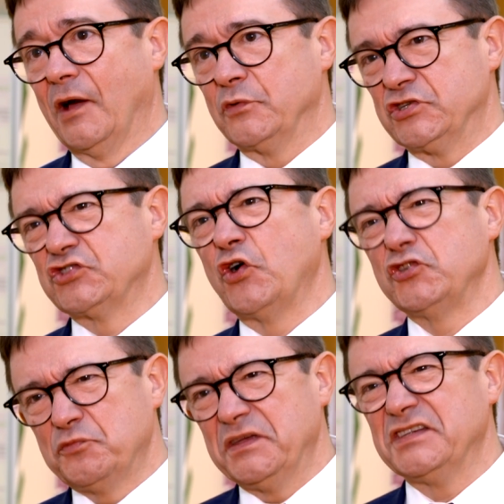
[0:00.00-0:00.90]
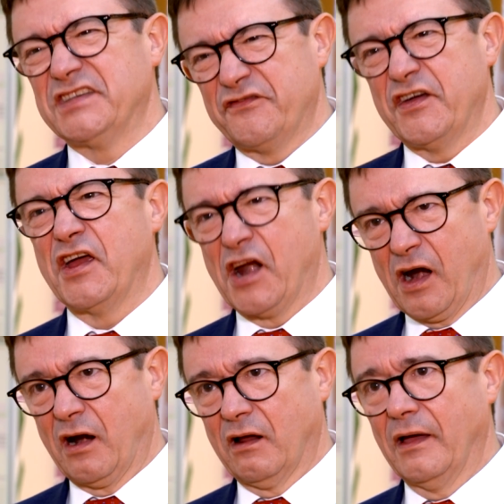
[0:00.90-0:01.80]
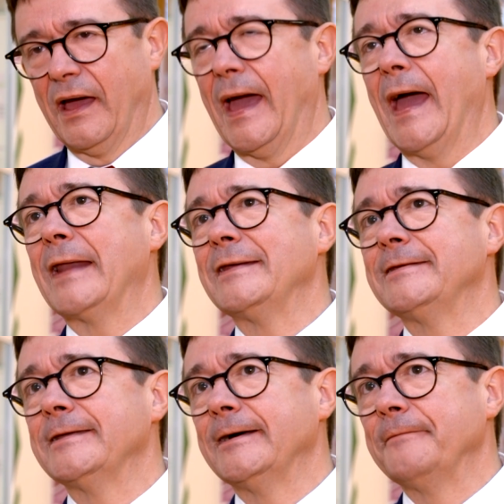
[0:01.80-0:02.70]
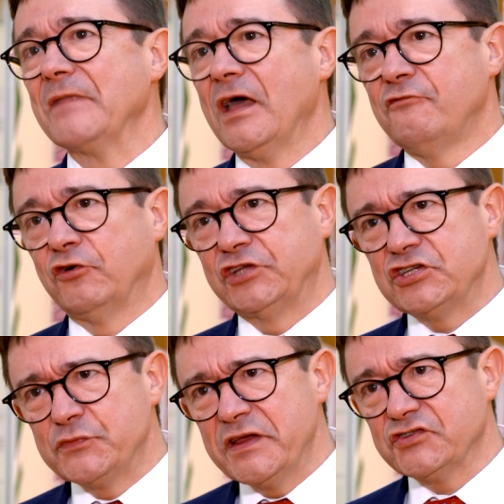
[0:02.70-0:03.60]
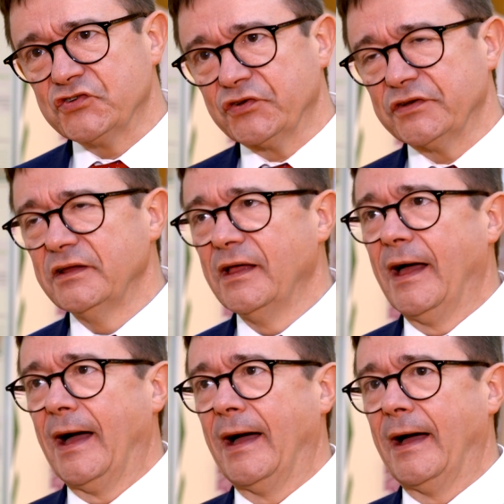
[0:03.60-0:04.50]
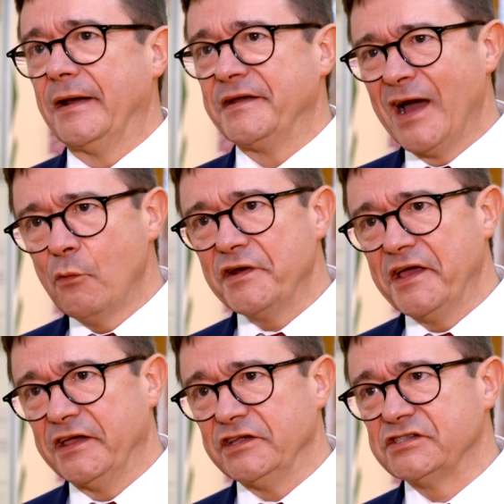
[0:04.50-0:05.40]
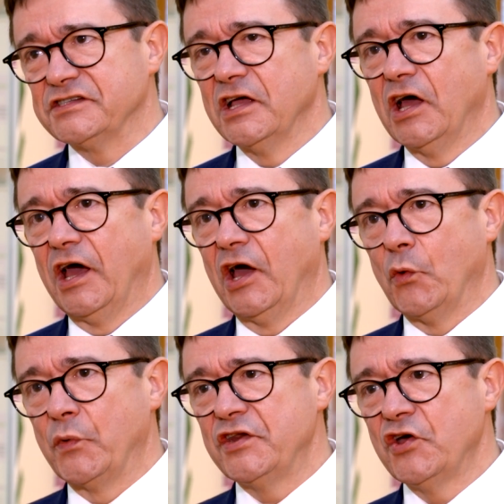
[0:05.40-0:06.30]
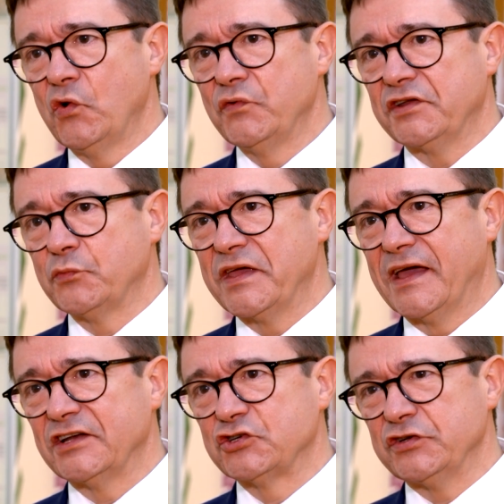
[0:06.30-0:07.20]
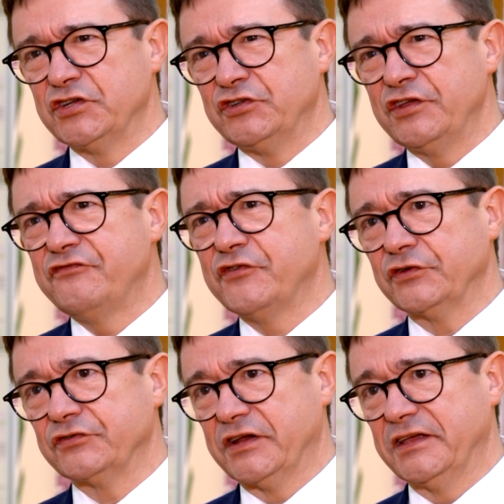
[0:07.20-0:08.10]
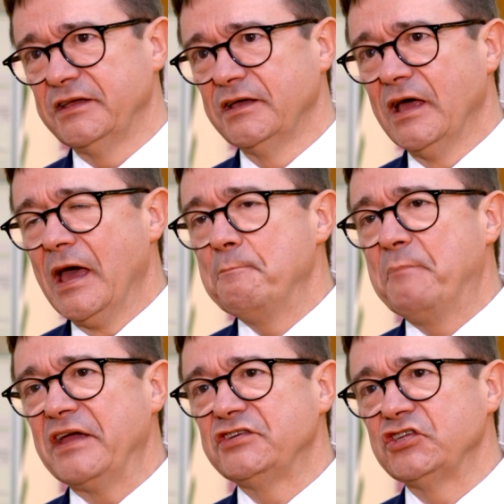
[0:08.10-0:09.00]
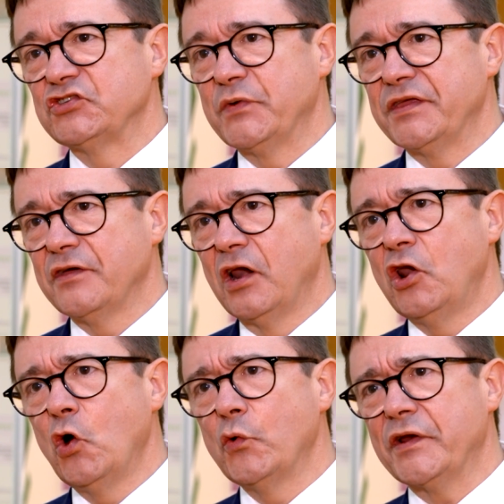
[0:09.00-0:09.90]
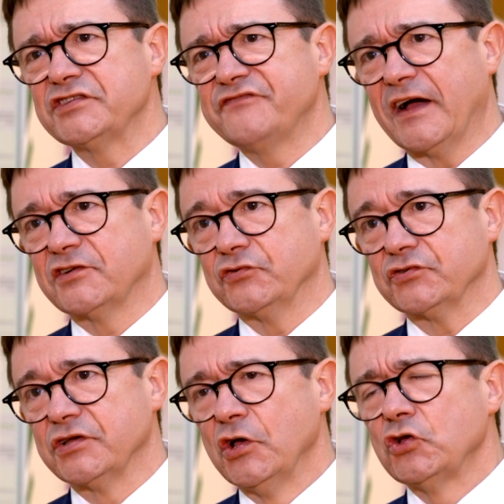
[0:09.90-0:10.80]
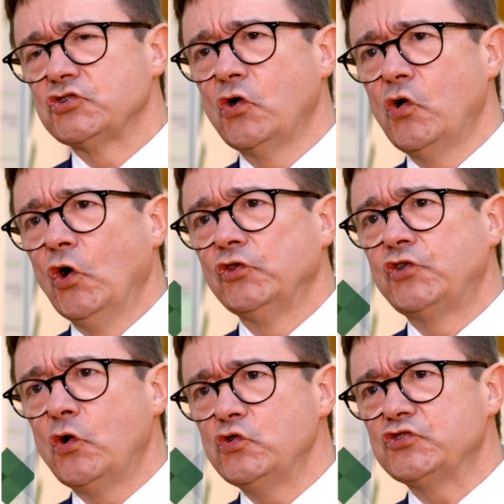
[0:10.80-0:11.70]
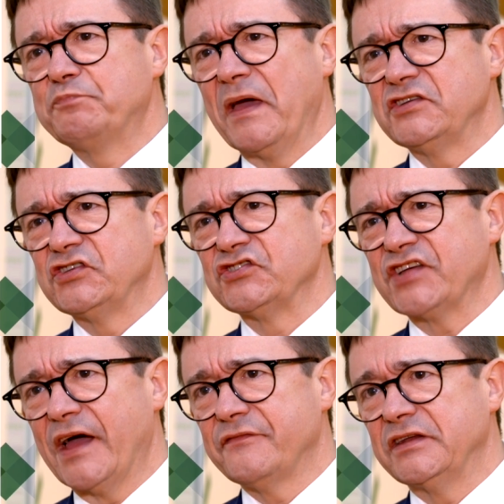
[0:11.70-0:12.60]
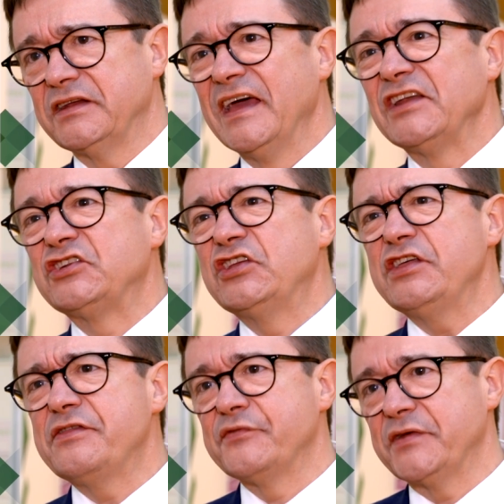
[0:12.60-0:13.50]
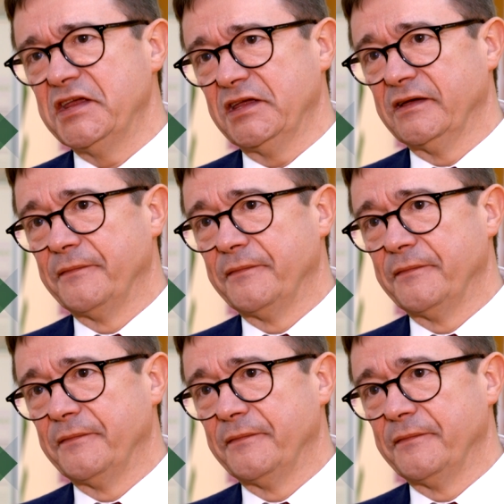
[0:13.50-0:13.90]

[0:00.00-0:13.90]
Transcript: which is going to be severe. And for this reason, nowadays, we know that we can treat differently patients with low risk factors. So those patients having T3